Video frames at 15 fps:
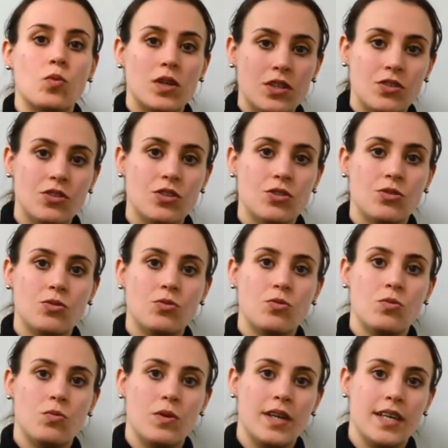what do you
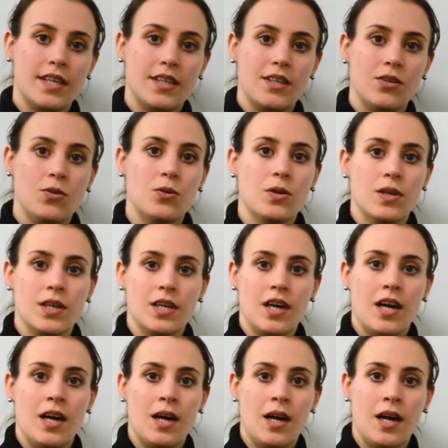do with
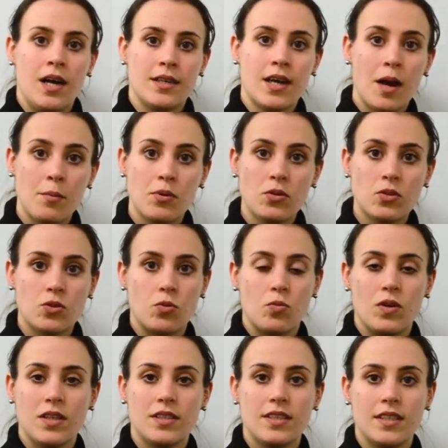your
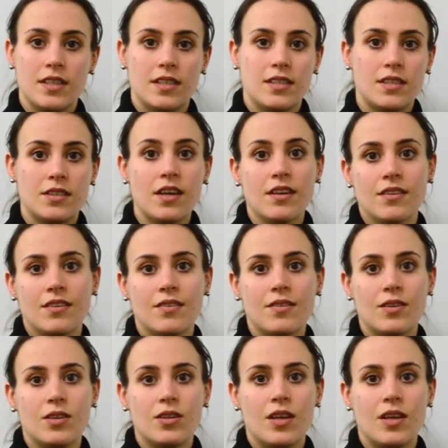compost once it's done?